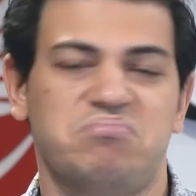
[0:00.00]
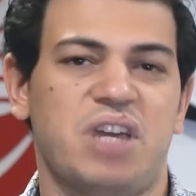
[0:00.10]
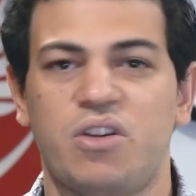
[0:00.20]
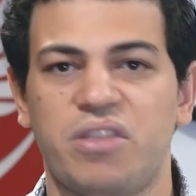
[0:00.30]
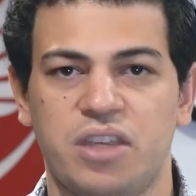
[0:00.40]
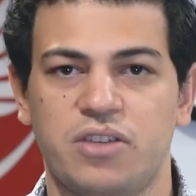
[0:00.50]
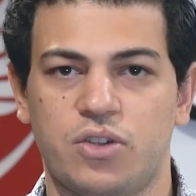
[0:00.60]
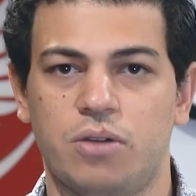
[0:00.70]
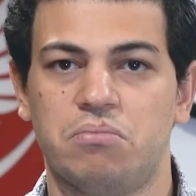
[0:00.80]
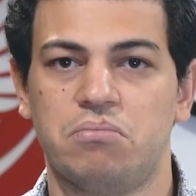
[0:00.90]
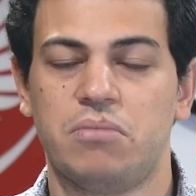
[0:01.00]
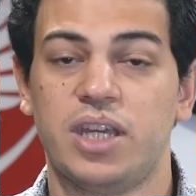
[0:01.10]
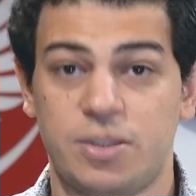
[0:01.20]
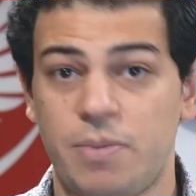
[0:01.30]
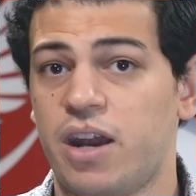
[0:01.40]
I don't think so.
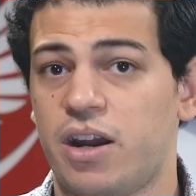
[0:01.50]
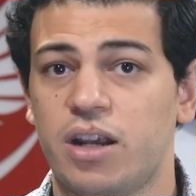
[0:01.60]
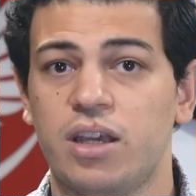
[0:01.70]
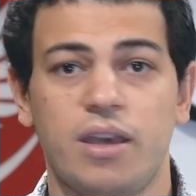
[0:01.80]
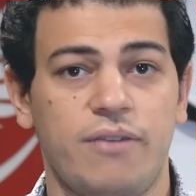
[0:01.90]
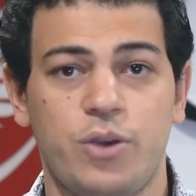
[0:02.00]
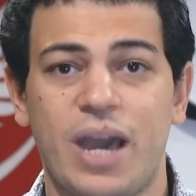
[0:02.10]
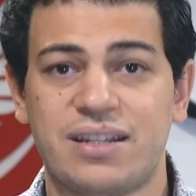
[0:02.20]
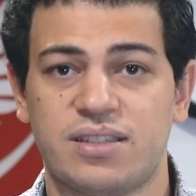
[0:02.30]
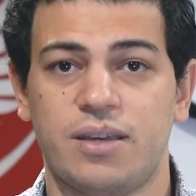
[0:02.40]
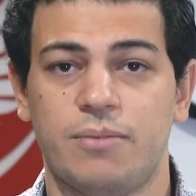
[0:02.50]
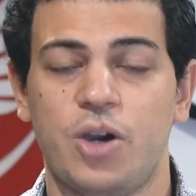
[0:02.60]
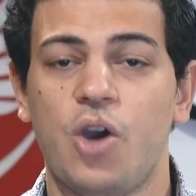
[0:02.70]
It's better if you ask them,